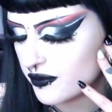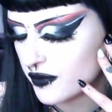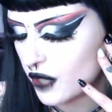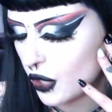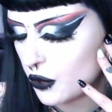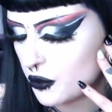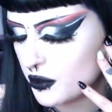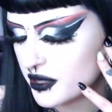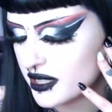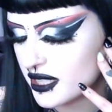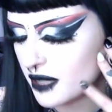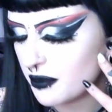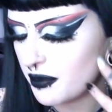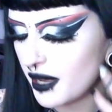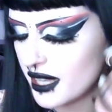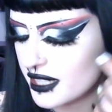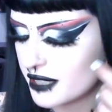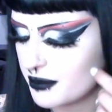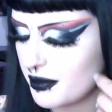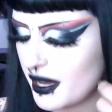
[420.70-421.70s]
Who is the
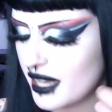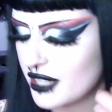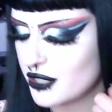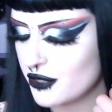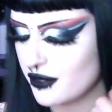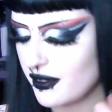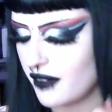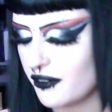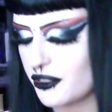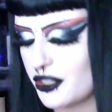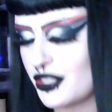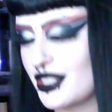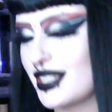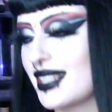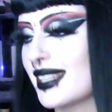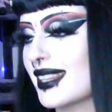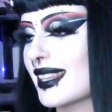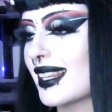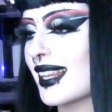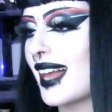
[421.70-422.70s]
best band you've ever
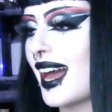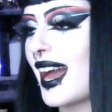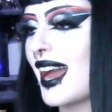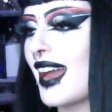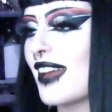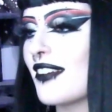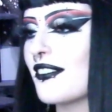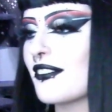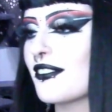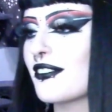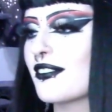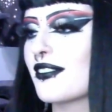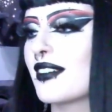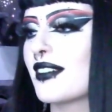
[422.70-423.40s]
seen live?